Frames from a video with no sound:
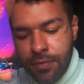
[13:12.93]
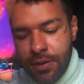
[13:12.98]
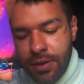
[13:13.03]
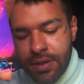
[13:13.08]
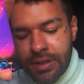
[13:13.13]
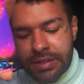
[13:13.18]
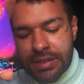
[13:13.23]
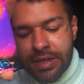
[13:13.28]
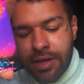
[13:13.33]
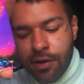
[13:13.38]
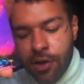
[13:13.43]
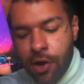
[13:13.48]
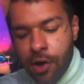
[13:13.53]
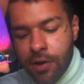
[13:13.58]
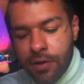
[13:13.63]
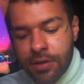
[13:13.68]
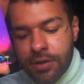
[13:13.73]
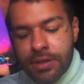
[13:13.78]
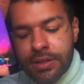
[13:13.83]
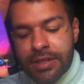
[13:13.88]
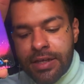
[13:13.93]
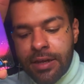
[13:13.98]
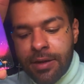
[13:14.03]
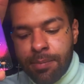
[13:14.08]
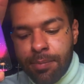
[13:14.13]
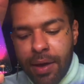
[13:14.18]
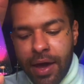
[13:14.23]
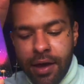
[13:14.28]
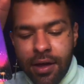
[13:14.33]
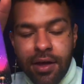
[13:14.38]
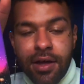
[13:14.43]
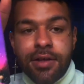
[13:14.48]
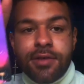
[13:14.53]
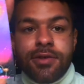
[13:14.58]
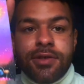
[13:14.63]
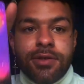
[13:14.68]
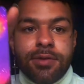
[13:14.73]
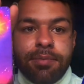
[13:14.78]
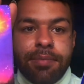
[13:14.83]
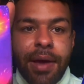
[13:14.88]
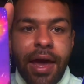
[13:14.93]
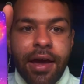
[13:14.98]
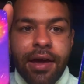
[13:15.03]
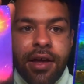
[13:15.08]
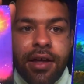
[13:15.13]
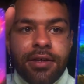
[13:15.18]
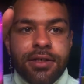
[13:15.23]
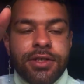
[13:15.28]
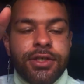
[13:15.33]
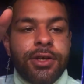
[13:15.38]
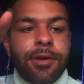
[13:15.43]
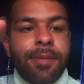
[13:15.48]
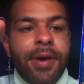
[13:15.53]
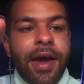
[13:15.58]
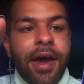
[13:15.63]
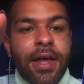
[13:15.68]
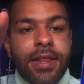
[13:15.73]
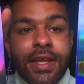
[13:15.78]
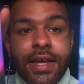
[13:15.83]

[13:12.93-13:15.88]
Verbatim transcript: It's that card of just getting back onto your path,